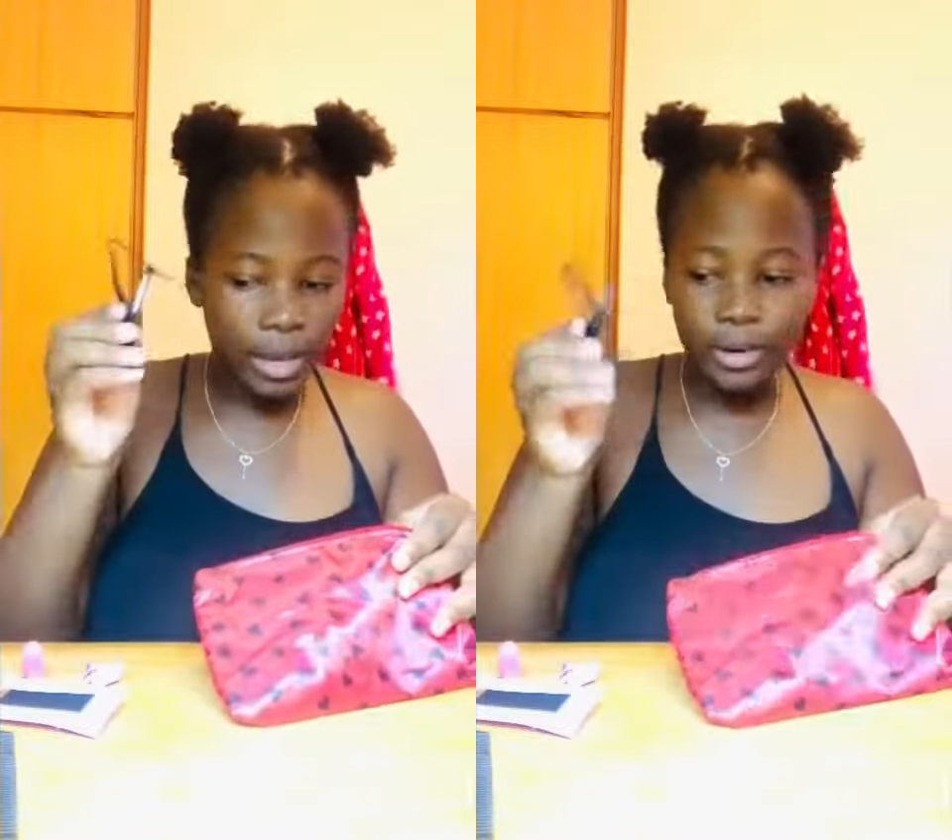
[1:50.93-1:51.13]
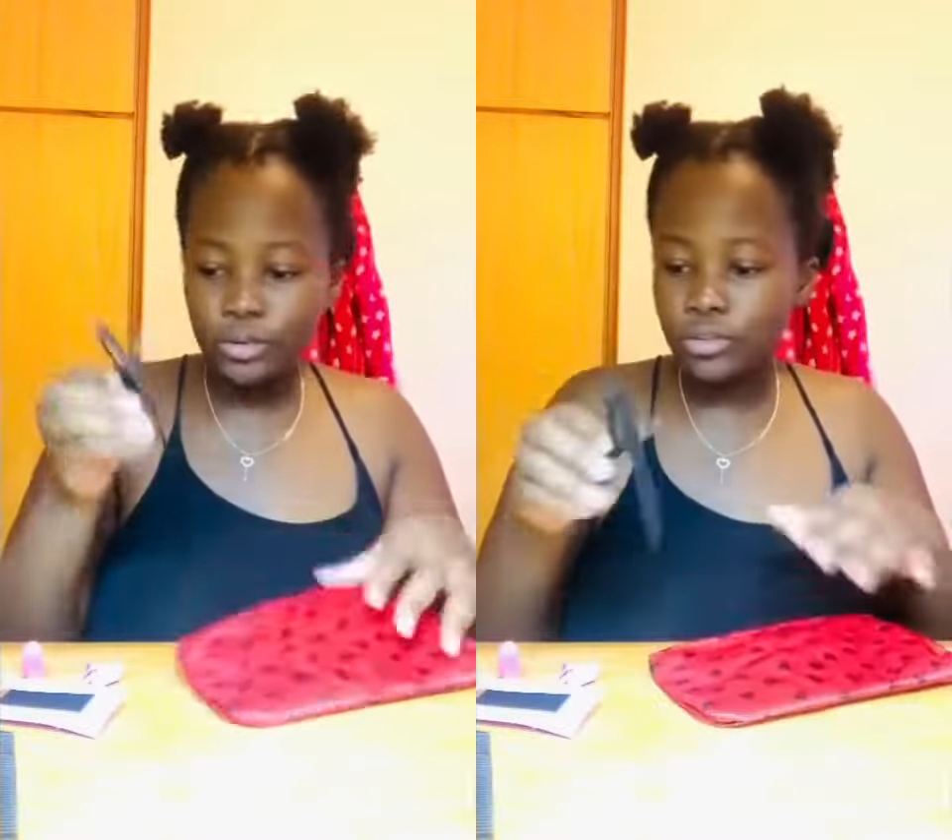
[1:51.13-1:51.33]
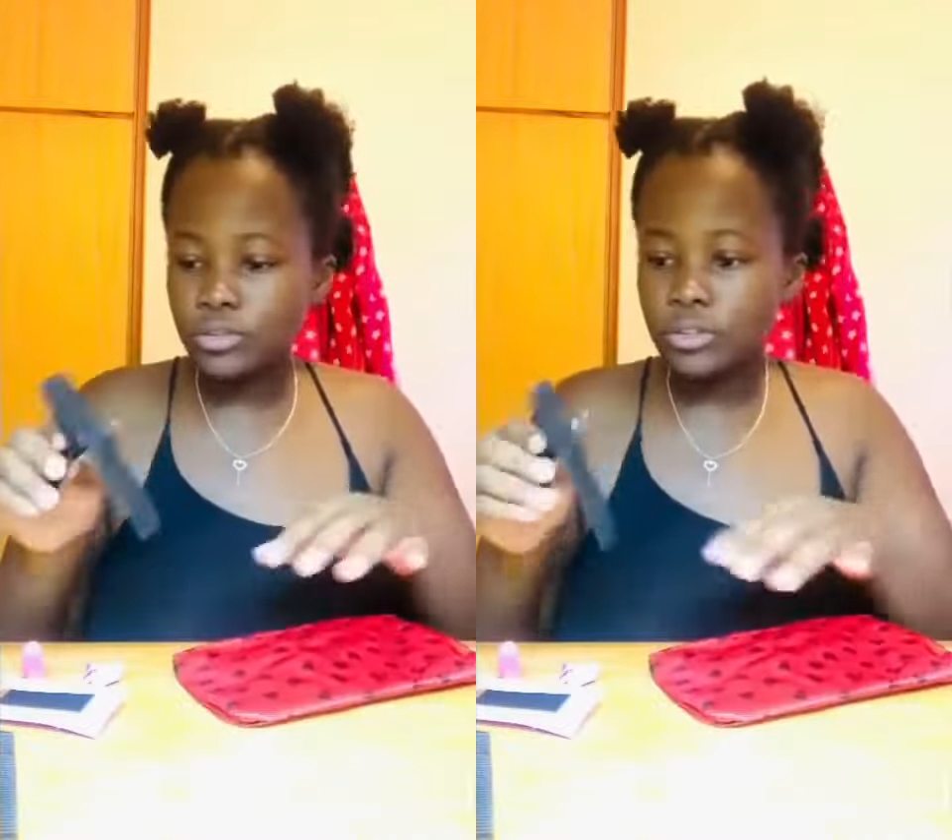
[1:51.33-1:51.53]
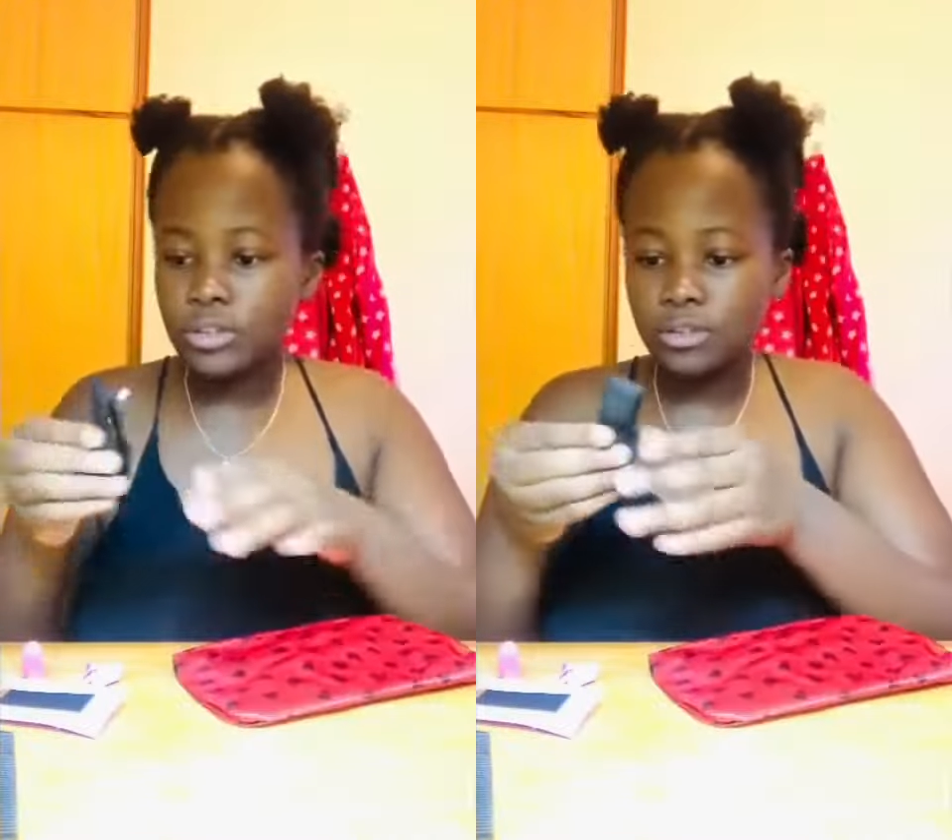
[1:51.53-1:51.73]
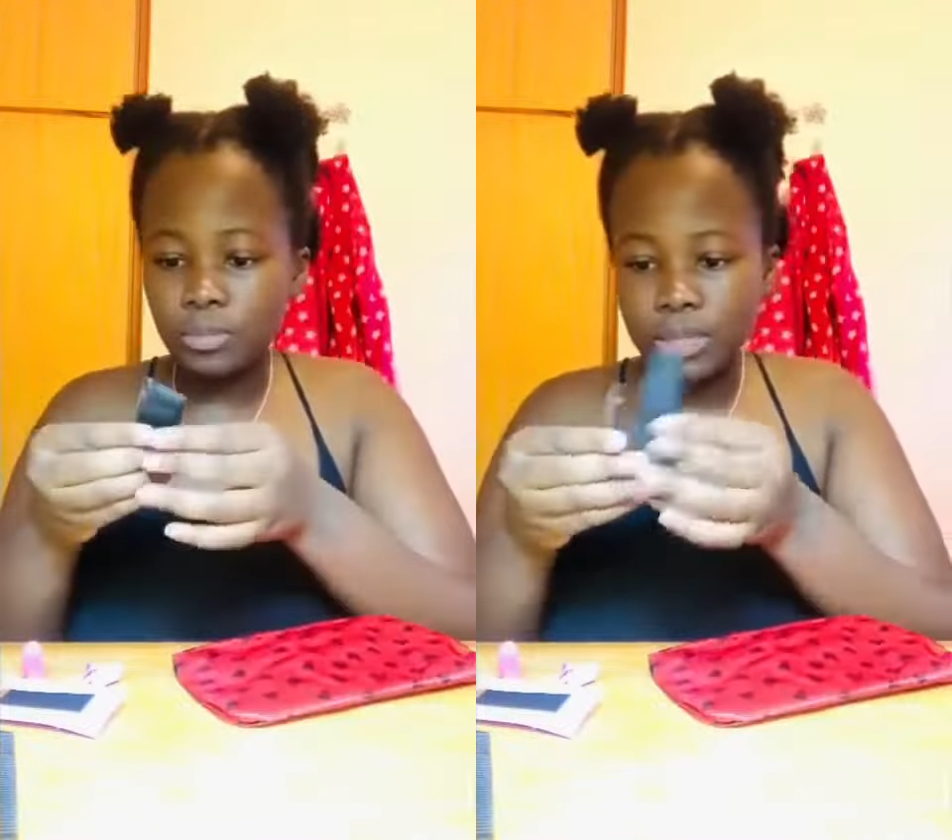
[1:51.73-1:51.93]
I don't use
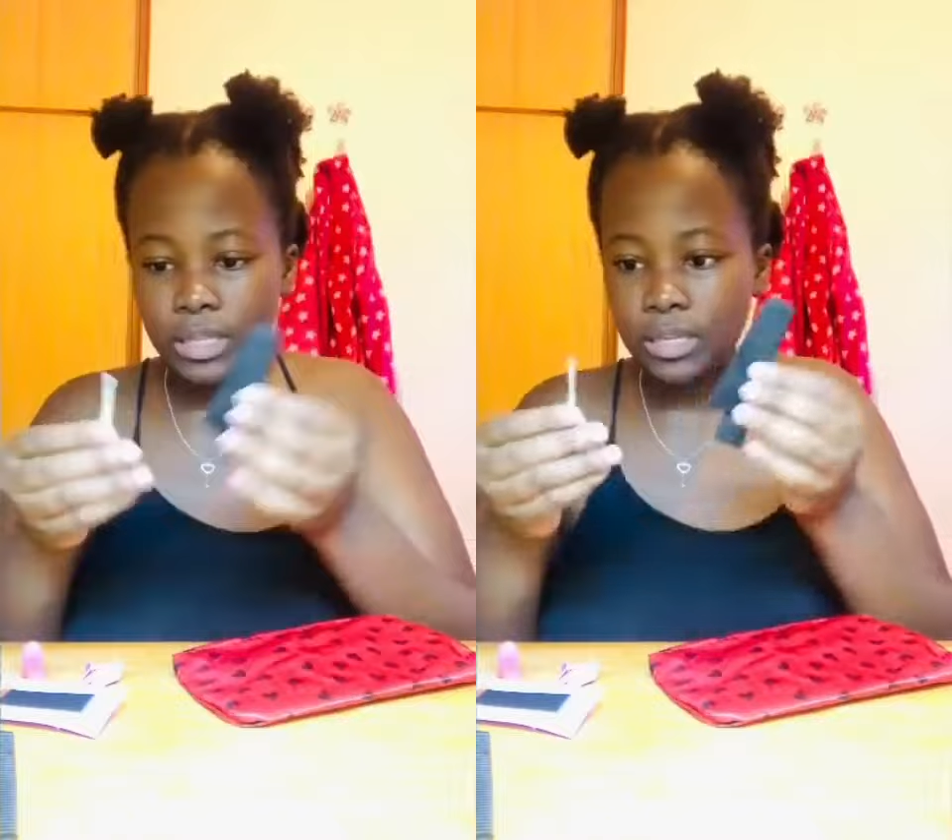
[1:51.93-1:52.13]
this, but